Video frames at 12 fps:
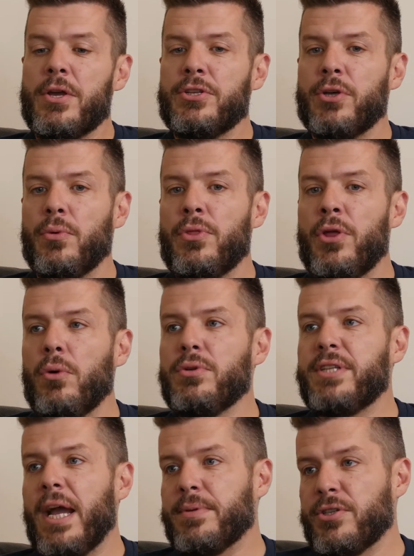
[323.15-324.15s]
So those
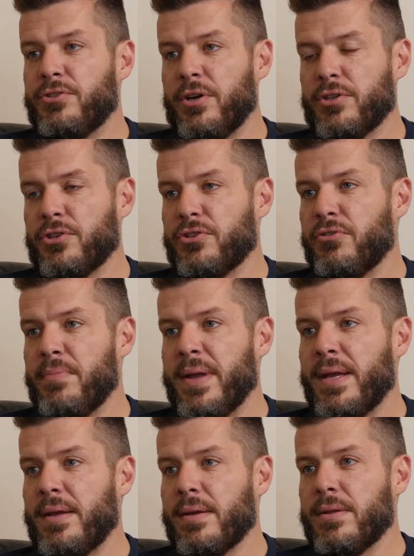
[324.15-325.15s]
types of structures for
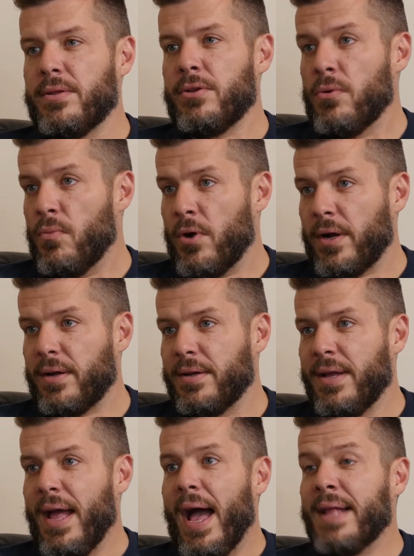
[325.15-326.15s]
me don't work,
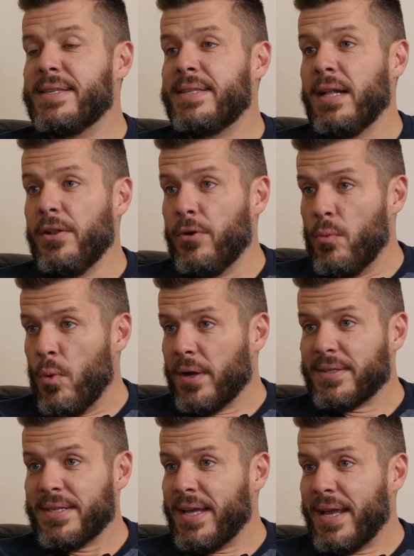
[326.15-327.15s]
and still don't
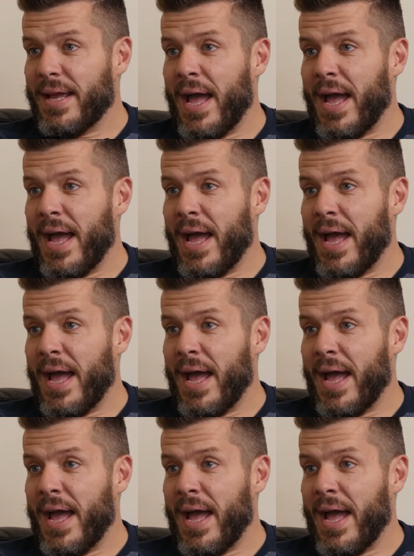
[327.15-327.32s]
work today.